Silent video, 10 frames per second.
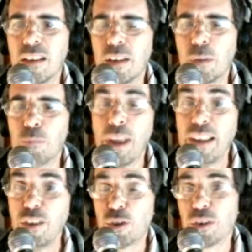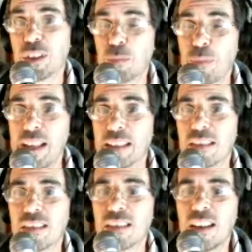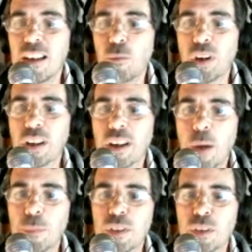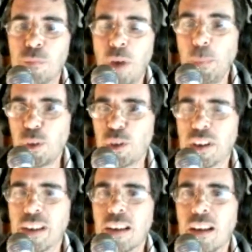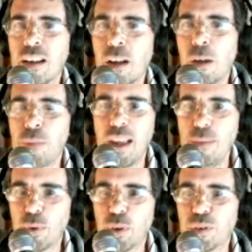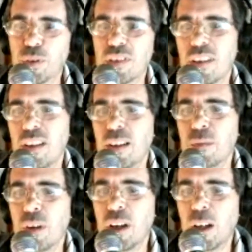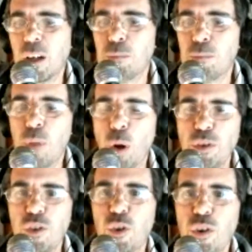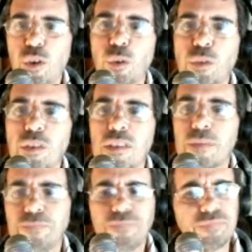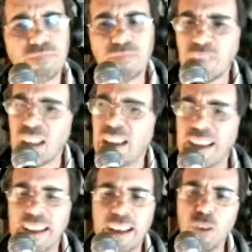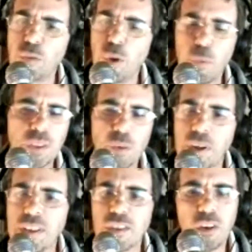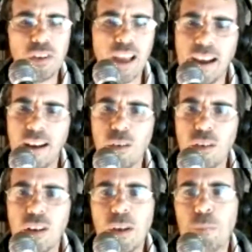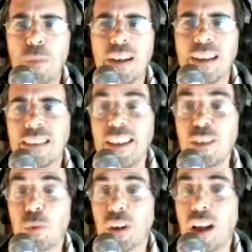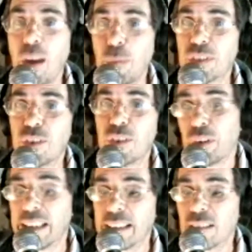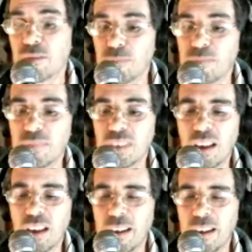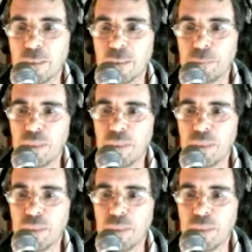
major expense when it comes to publishing papers. Most journals, and I don't know what the rates are now, but at least when I was doing it um,